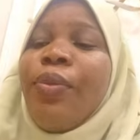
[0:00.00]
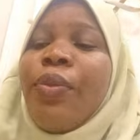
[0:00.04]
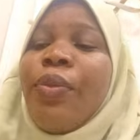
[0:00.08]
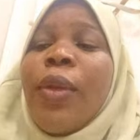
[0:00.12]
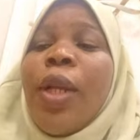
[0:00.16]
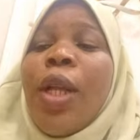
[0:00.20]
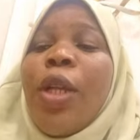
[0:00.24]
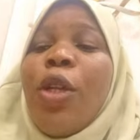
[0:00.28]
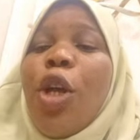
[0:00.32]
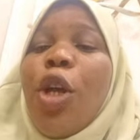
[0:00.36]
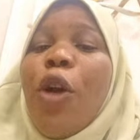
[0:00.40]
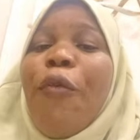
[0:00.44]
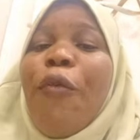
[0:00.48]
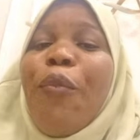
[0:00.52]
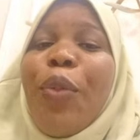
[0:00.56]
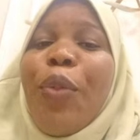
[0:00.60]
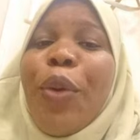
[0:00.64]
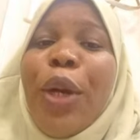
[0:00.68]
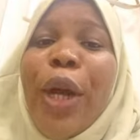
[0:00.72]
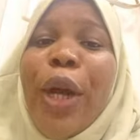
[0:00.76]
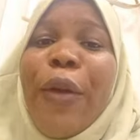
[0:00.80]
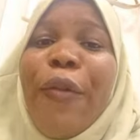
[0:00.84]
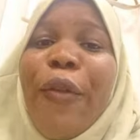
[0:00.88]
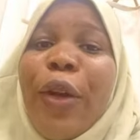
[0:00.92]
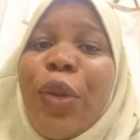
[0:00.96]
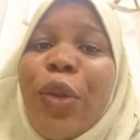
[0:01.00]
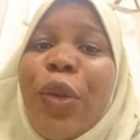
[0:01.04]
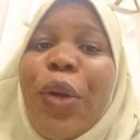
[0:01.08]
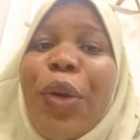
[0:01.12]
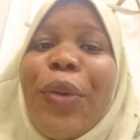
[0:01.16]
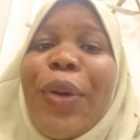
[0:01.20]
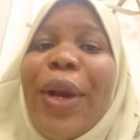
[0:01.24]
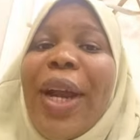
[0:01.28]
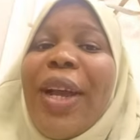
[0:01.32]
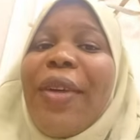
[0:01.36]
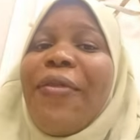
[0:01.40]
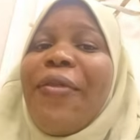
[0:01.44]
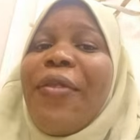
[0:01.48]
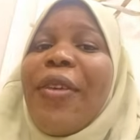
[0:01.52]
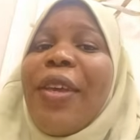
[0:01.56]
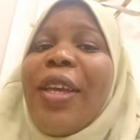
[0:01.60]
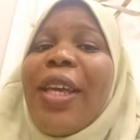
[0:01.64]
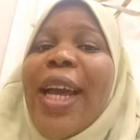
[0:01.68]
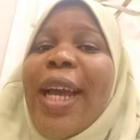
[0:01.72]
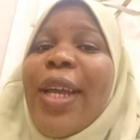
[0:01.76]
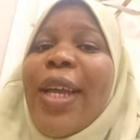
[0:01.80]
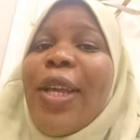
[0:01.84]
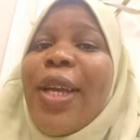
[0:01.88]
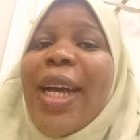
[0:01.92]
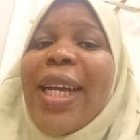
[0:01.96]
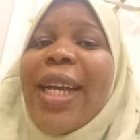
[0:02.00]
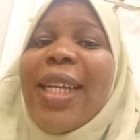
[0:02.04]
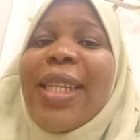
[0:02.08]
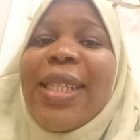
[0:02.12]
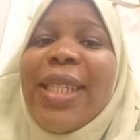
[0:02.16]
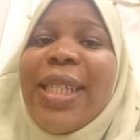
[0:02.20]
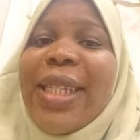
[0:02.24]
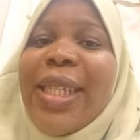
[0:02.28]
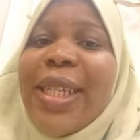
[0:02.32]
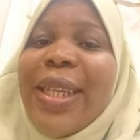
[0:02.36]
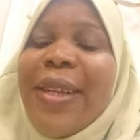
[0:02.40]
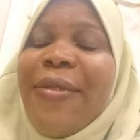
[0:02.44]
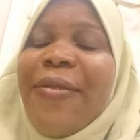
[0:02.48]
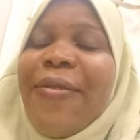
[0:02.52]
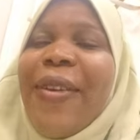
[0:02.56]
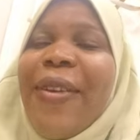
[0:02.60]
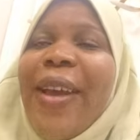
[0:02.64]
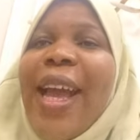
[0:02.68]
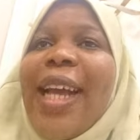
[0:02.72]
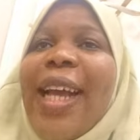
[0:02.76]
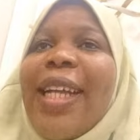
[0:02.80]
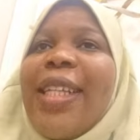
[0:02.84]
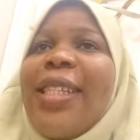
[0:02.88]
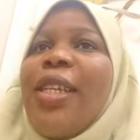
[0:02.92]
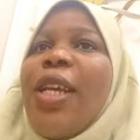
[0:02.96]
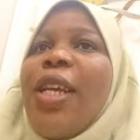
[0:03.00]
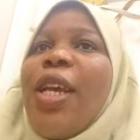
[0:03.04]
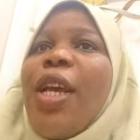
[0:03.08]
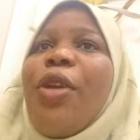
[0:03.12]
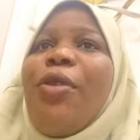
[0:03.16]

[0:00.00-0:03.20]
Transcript: your product photography, and you can see the effect.